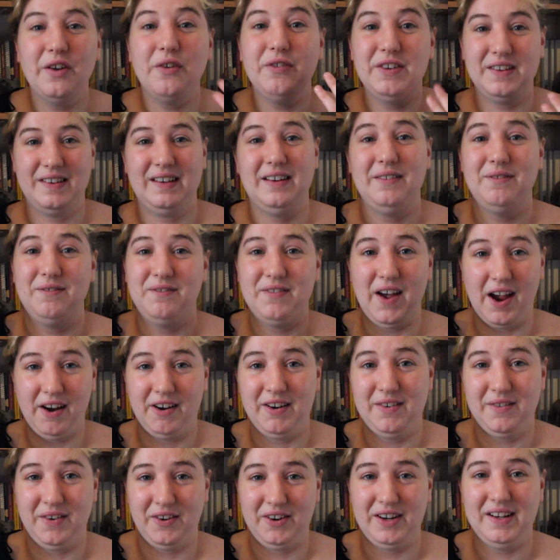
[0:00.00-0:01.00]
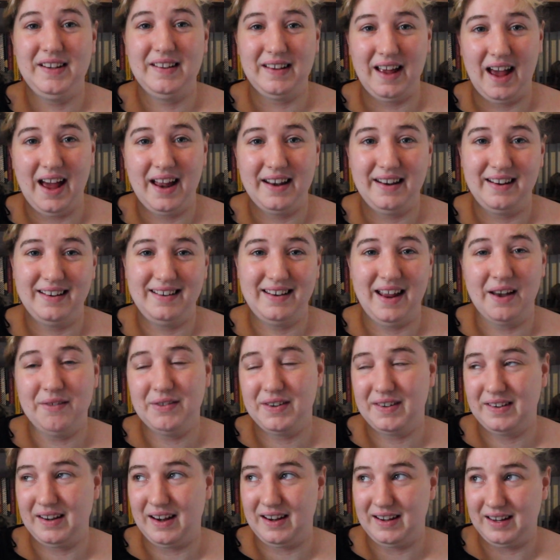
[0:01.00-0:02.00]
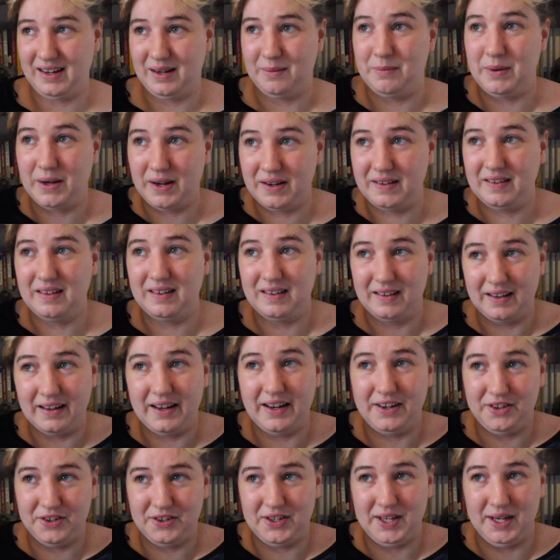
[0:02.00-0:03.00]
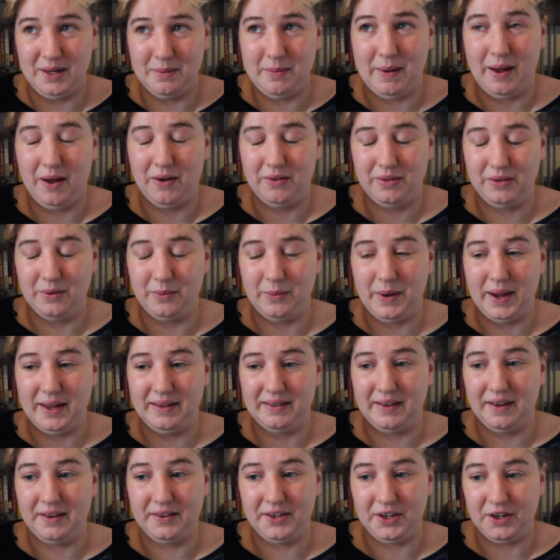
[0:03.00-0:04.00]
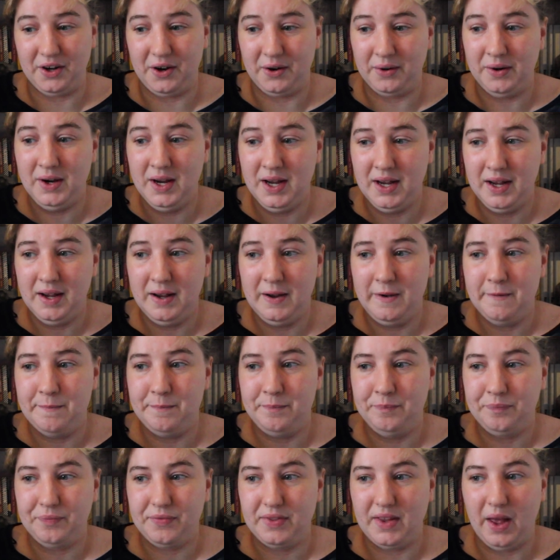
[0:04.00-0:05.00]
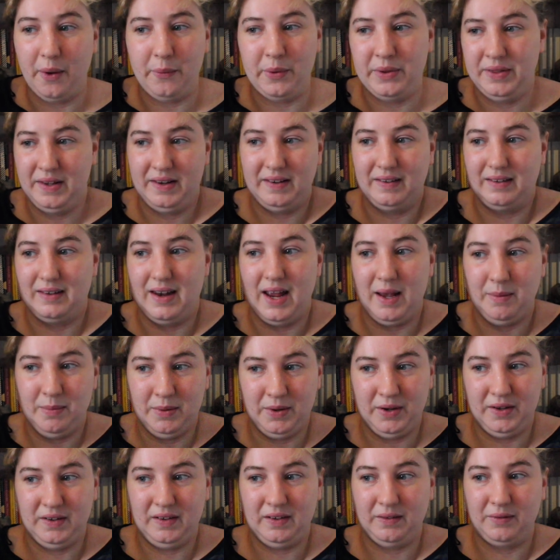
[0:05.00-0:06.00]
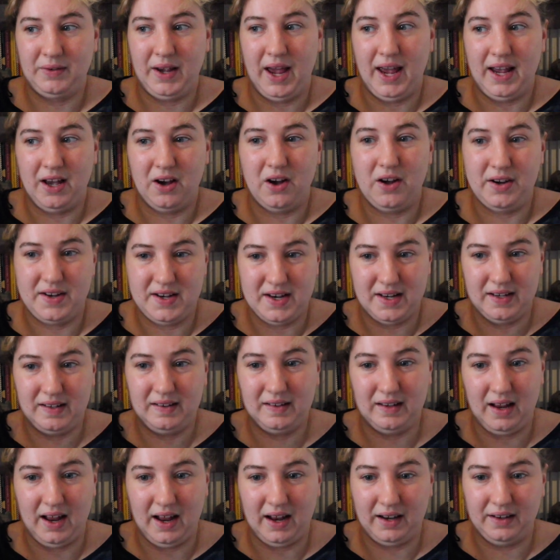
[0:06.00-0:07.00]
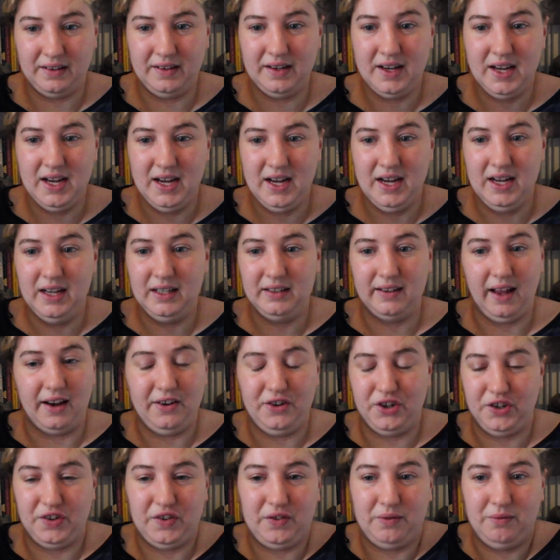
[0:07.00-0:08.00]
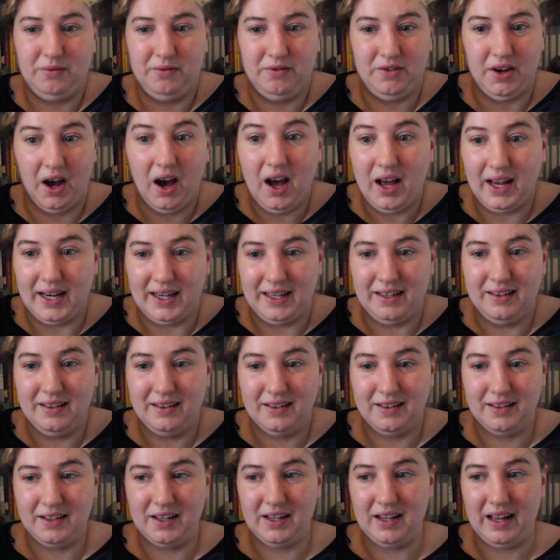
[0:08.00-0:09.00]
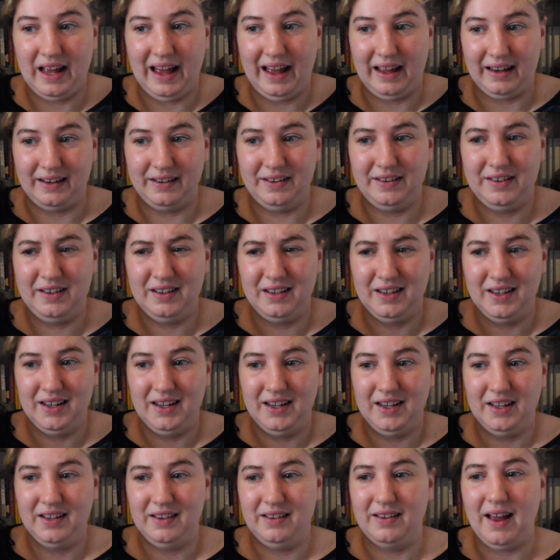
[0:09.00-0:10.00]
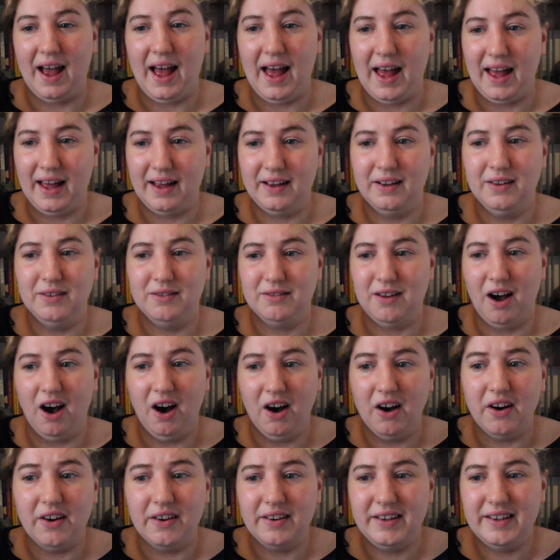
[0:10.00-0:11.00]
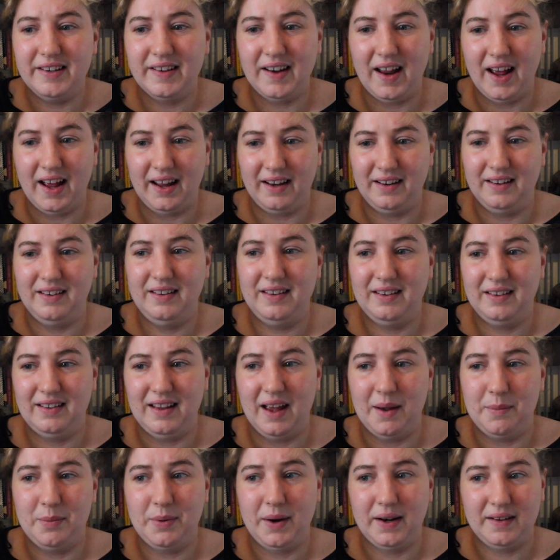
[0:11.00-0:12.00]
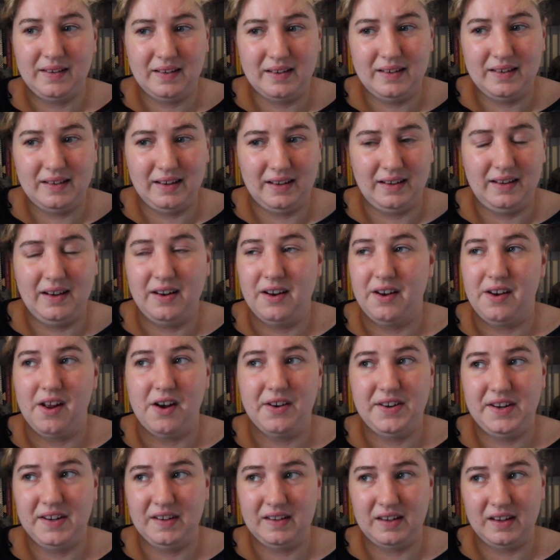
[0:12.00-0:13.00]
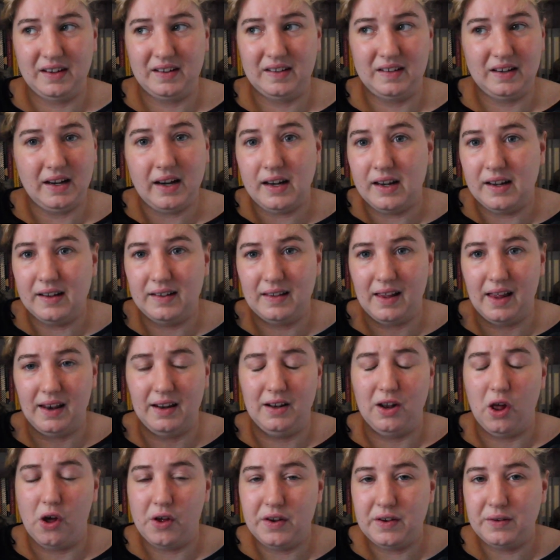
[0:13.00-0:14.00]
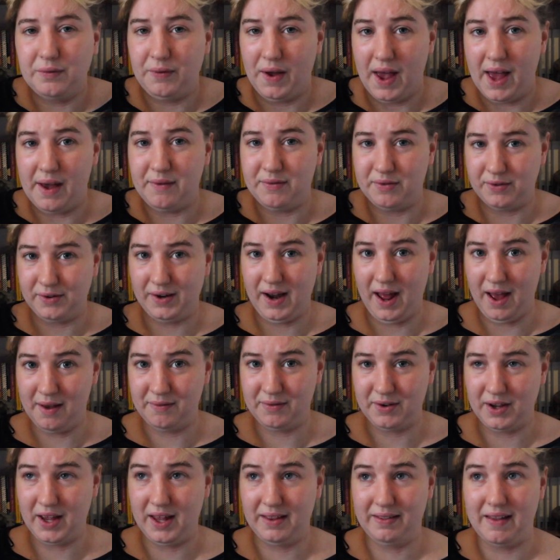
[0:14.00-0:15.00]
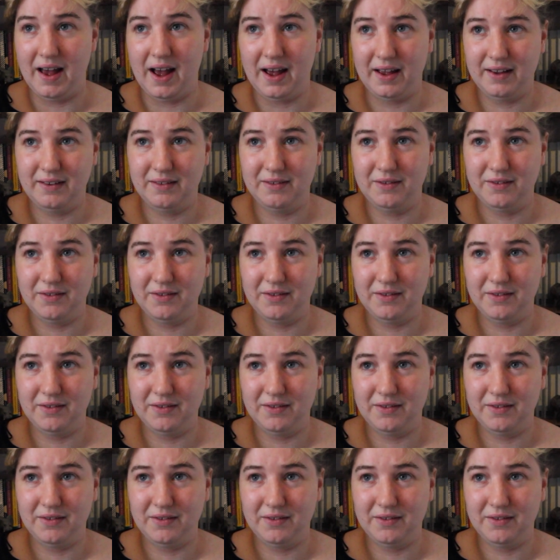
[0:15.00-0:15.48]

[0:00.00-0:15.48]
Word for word: it's obviously very very sad and devastating because it's literally about the way that you know there were these neighbourhoods of gay artists and they just died and their art and their presence in an artistic scene is then lost forever and ever and that